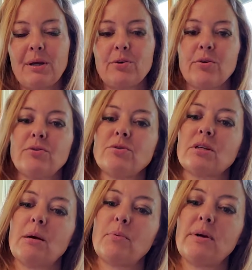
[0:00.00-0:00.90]
cruise
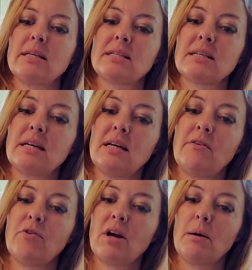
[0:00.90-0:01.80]

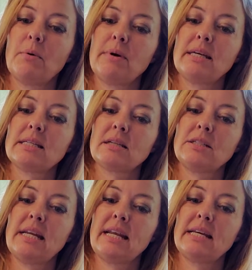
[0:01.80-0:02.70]
for a couple weeks,
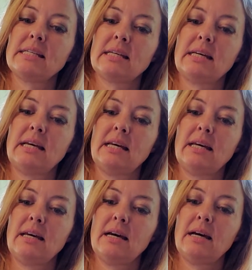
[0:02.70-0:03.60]
10 days,
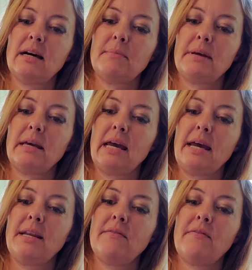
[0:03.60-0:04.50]

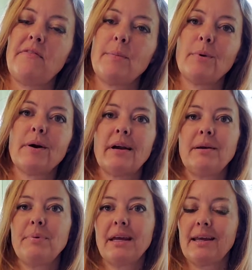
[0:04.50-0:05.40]
end of February,
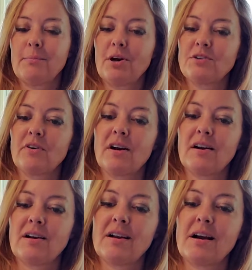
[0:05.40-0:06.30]
beginning of March for
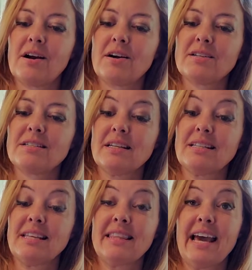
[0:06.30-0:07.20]
our
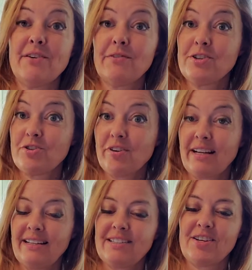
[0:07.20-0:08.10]
16th
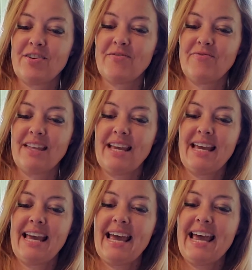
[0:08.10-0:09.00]
anniversary. So
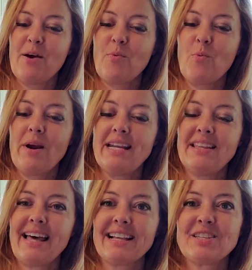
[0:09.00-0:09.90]
we did
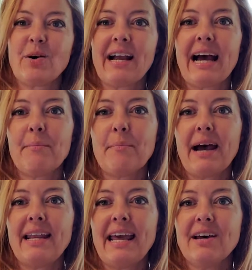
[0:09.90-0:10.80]
that. So I got my
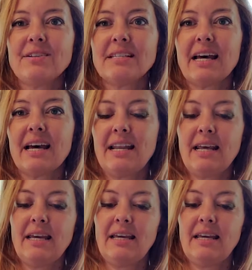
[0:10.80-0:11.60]
nails done